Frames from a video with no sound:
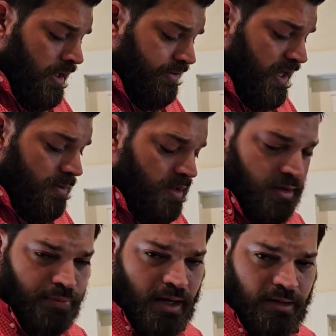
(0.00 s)
they can be
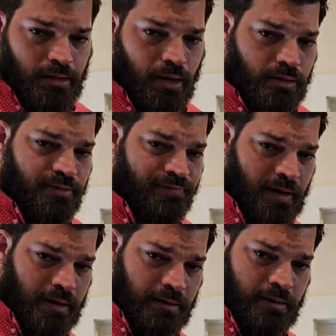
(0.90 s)
surprisingly hard to
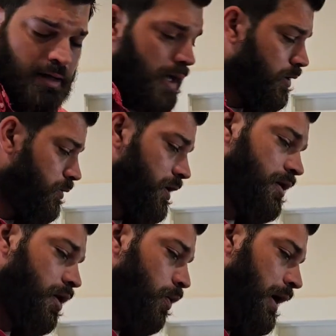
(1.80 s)
find. I don't really
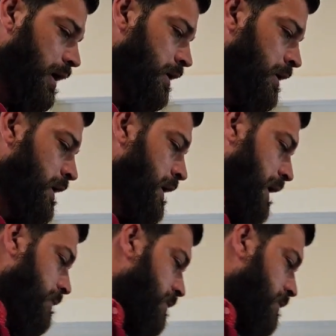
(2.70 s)
know why, and